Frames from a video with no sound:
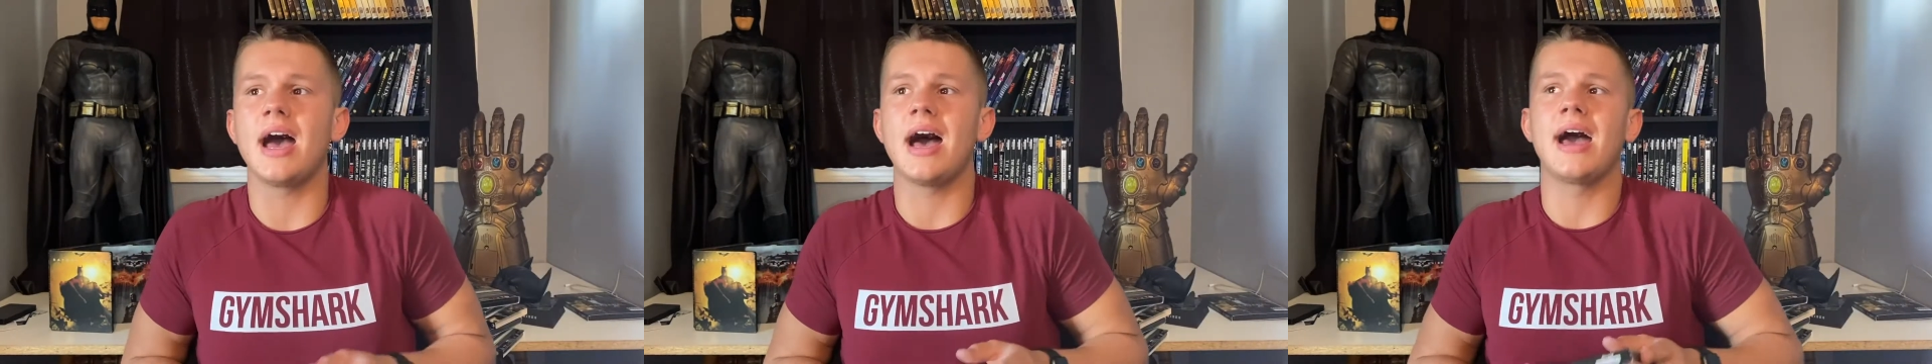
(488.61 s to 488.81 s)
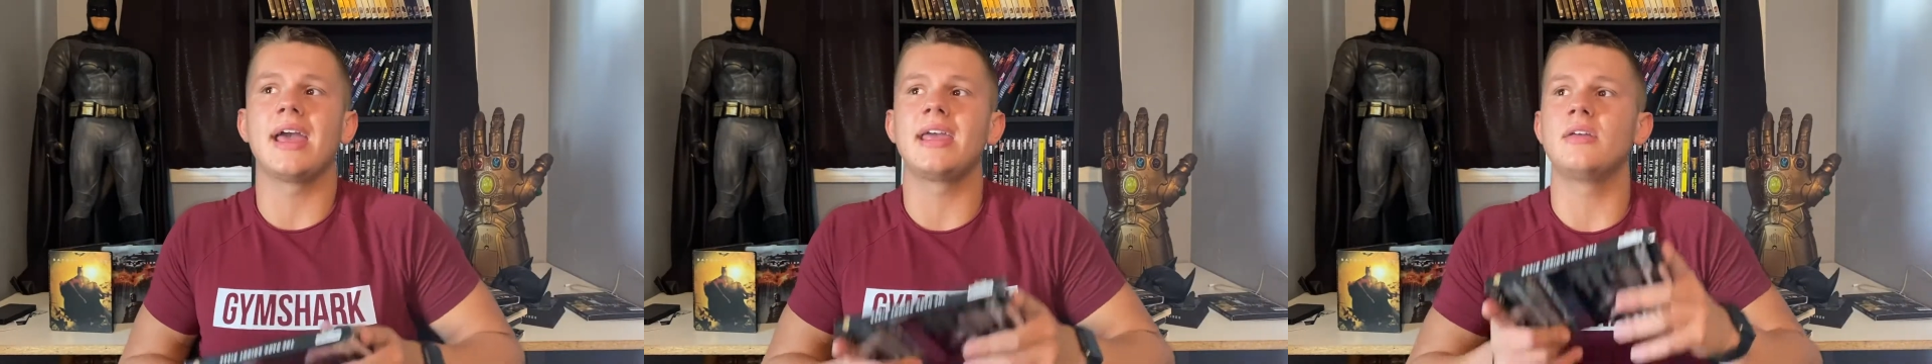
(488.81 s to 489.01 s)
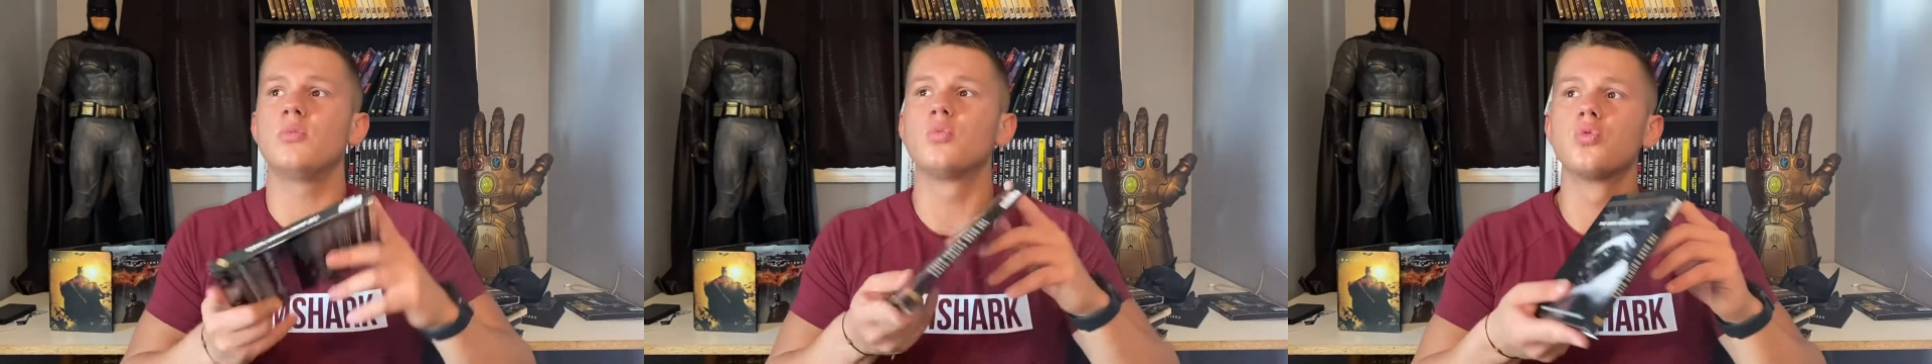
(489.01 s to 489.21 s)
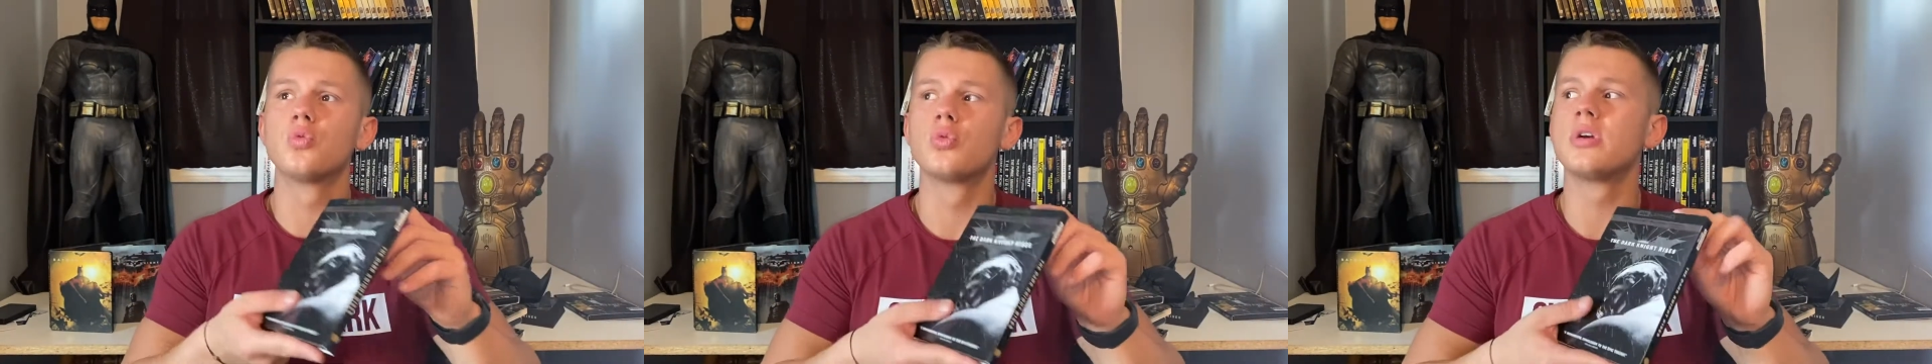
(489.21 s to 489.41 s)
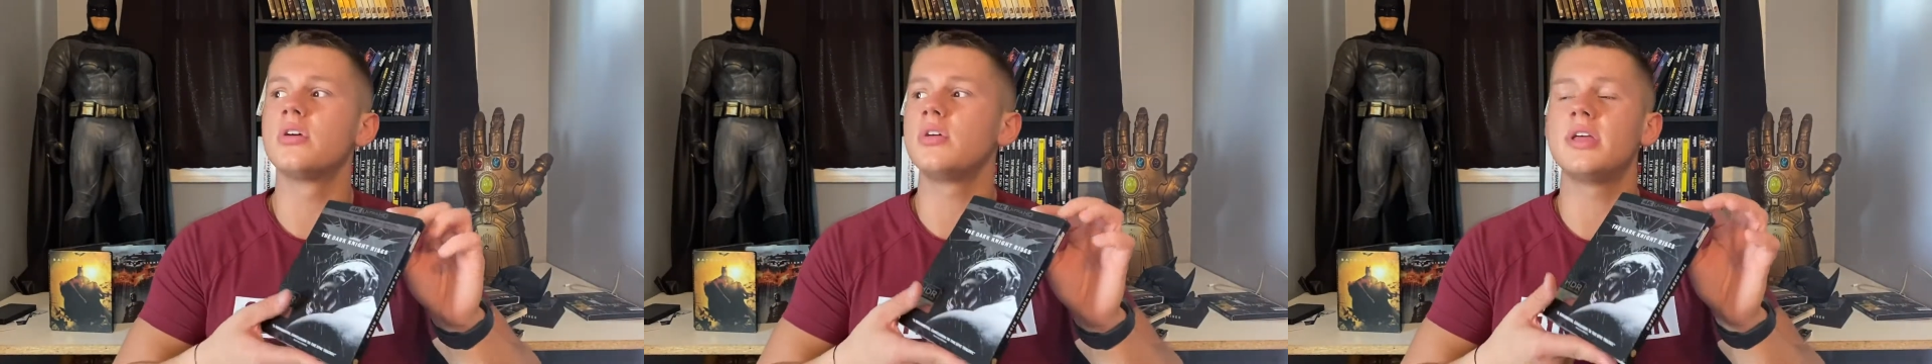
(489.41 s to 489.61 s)
I
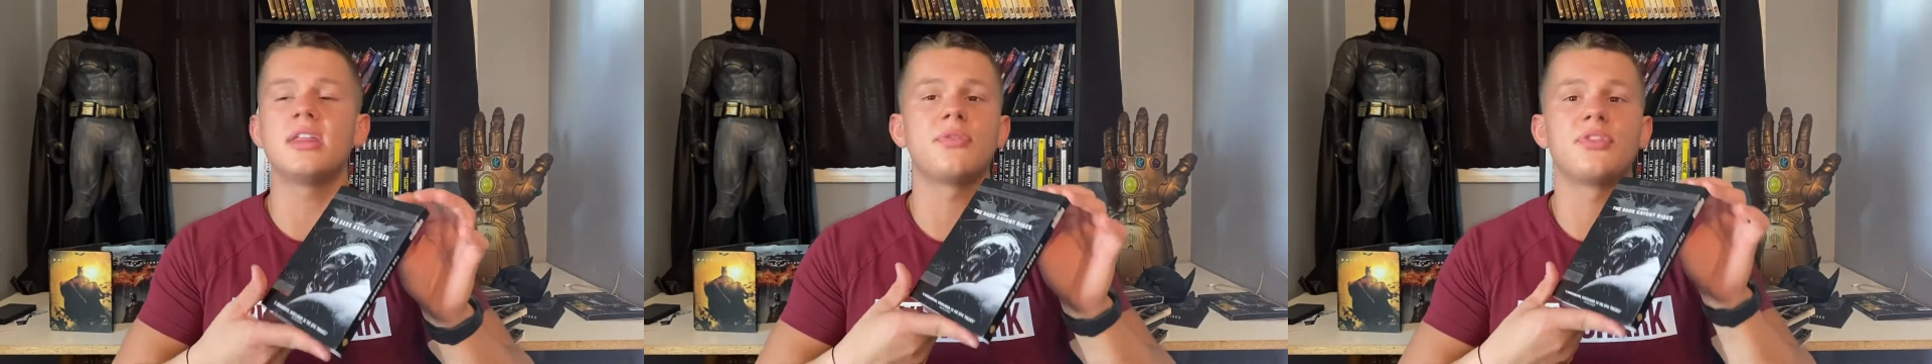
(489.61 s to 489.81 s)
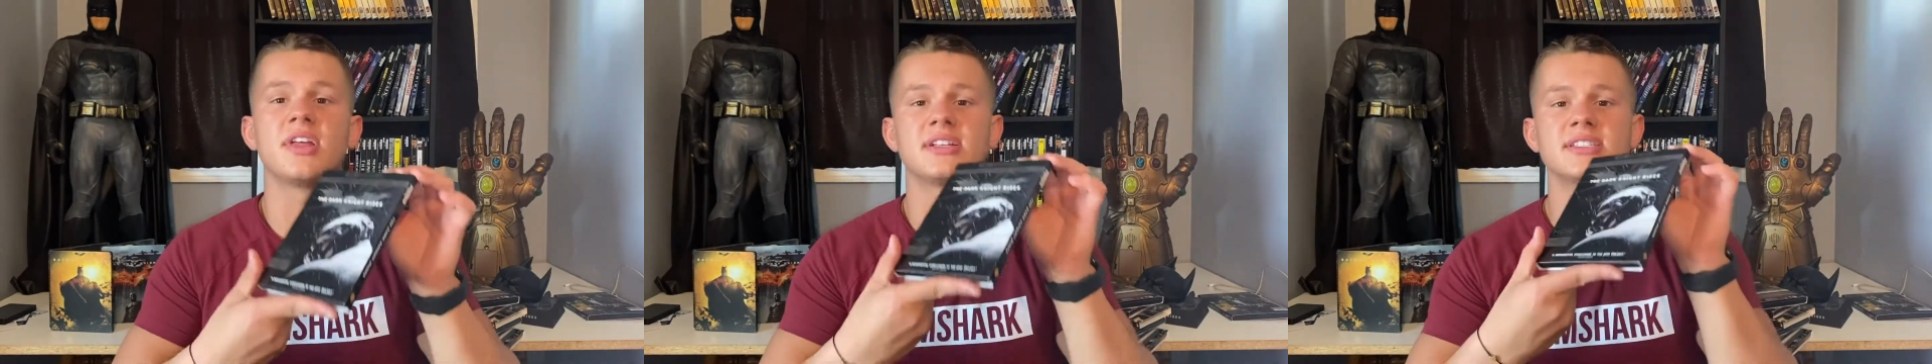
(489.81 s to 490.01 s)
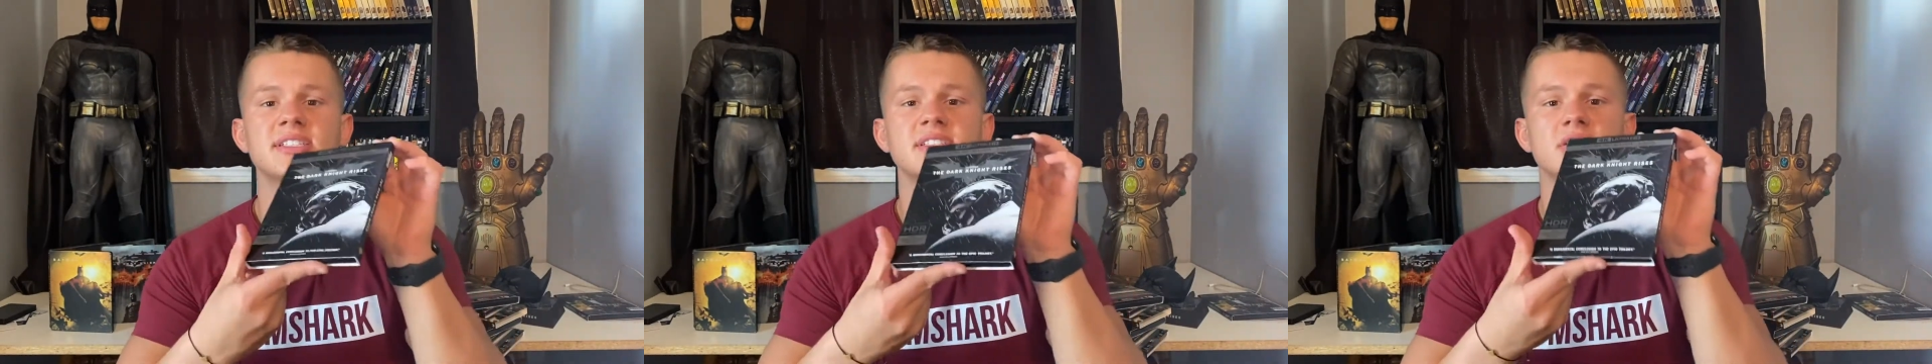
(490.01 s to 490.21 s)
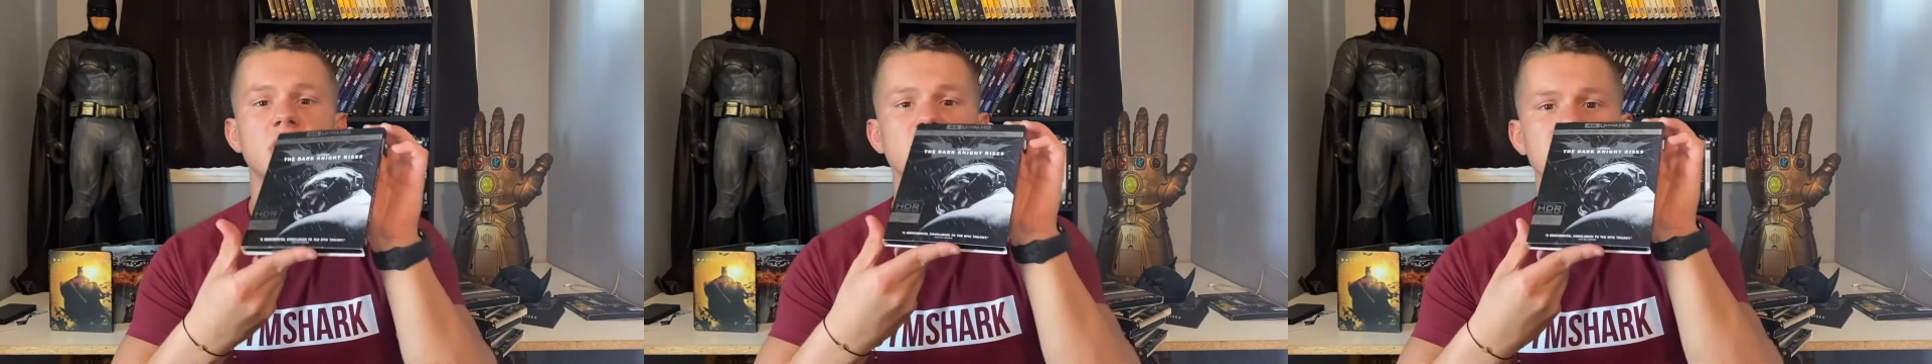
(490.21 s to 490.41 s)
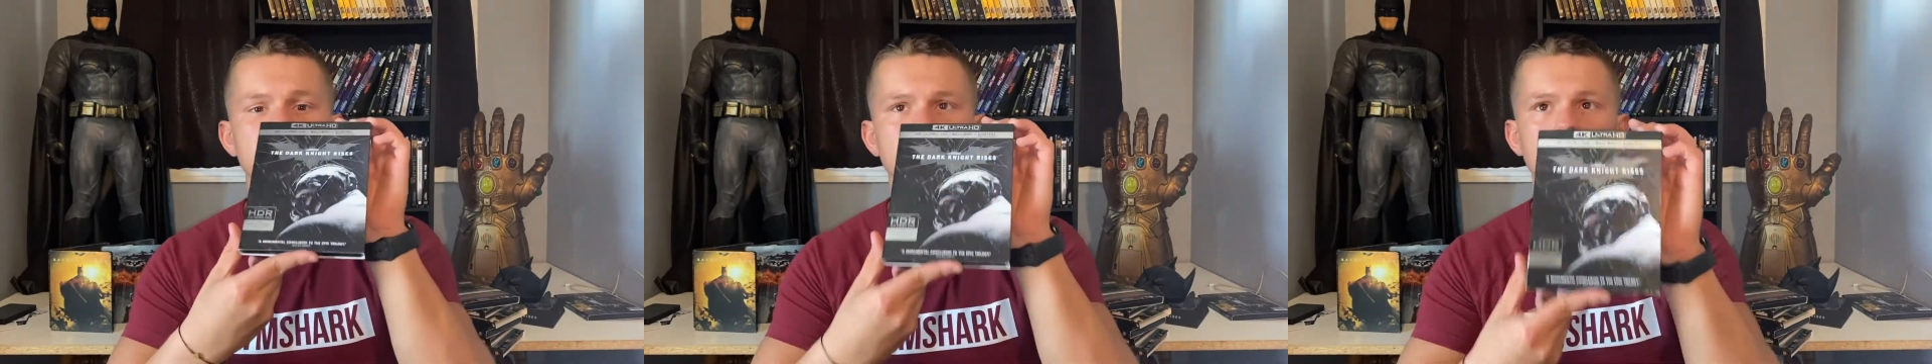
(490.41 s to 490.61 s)
really think this is a
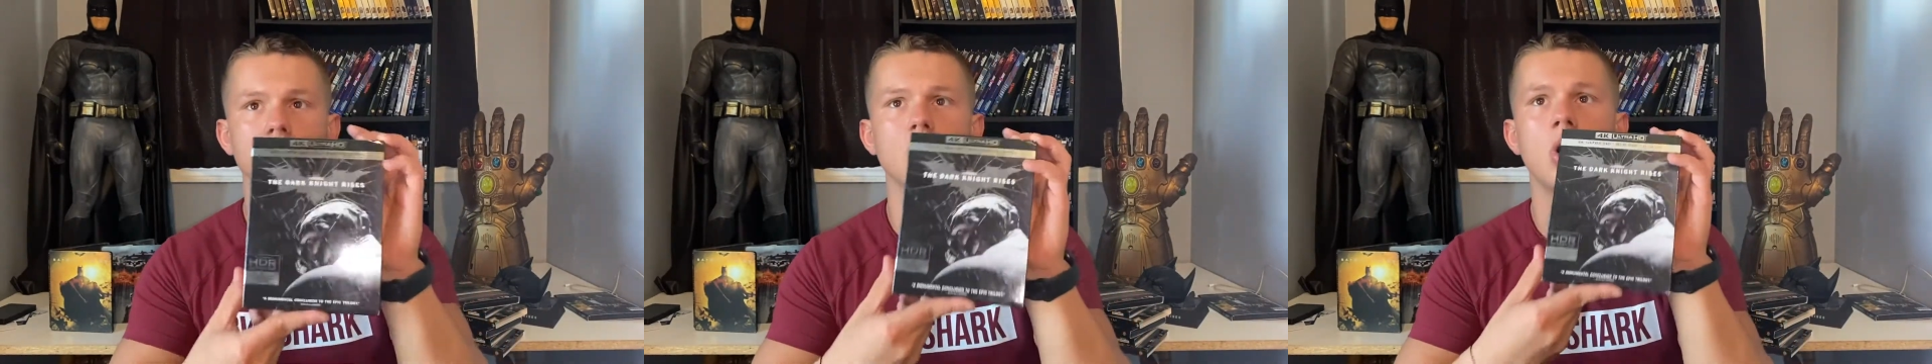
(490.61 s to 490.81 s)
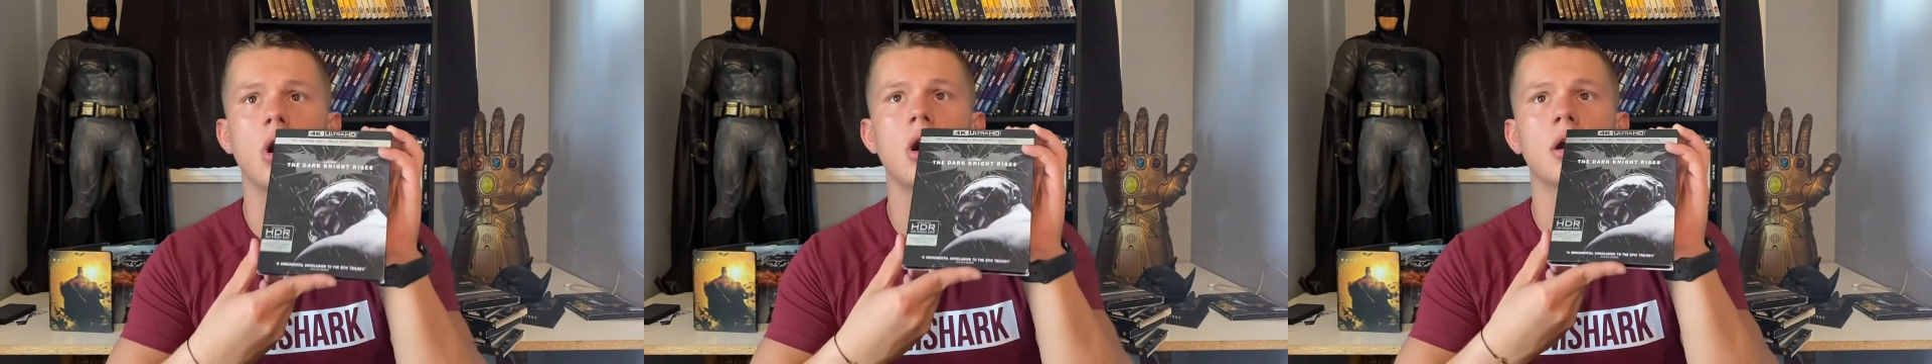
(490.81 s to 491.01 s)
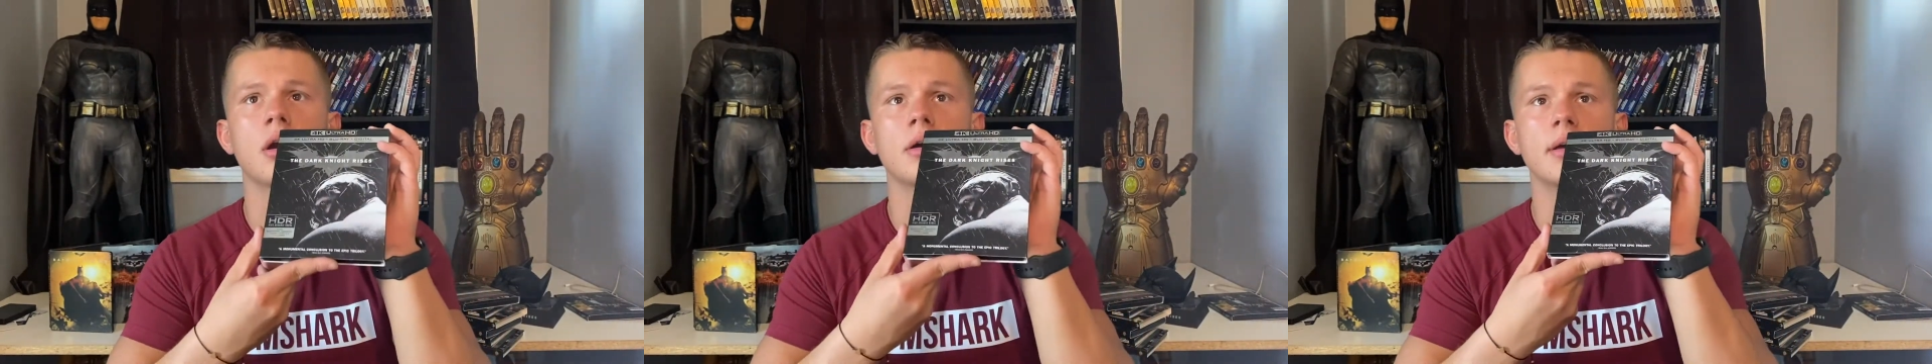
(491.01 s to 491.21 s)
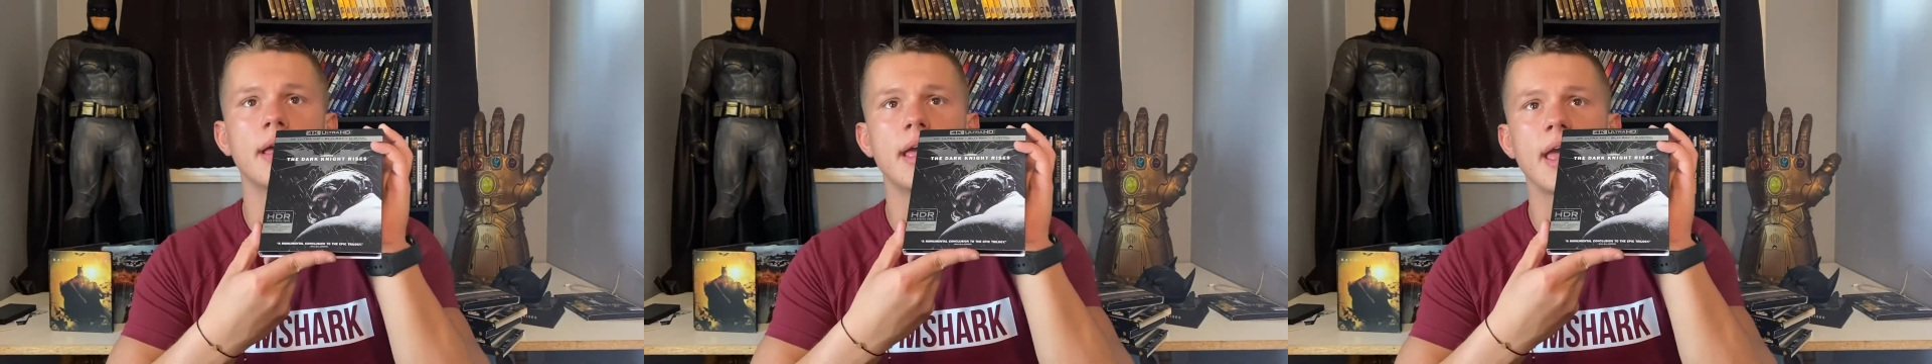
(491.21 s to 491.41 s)
strong,